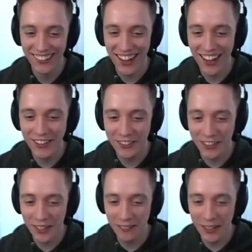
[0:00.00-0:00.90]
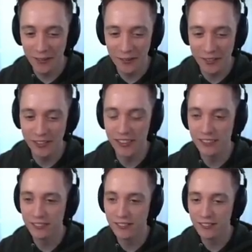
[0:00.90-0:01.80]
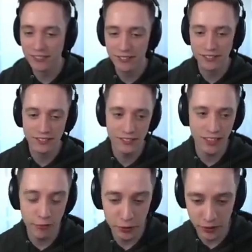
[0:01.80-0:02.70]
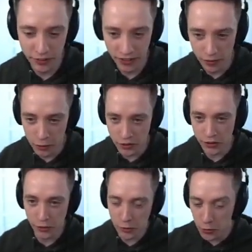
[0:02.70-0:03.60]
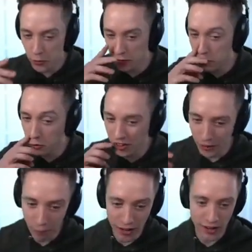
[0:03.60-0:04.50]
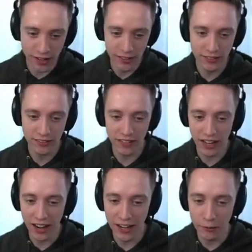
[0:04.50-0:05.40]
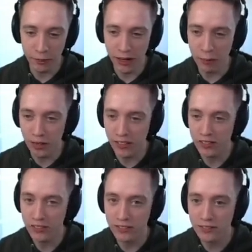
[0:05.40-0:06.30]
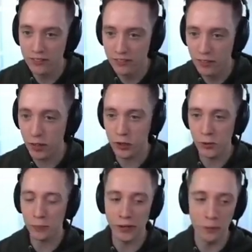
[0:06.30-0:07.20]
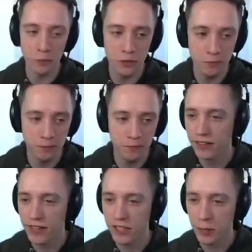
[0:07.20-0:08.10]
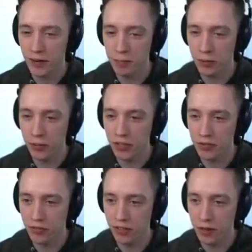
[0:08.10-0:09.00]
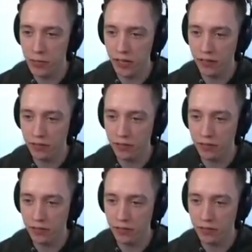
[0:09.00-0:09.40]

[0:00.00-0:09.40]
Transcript: I do recommend the movie. If you're also an old and boring man, I highly recommend The Two Popes. It's about Pontiff and me.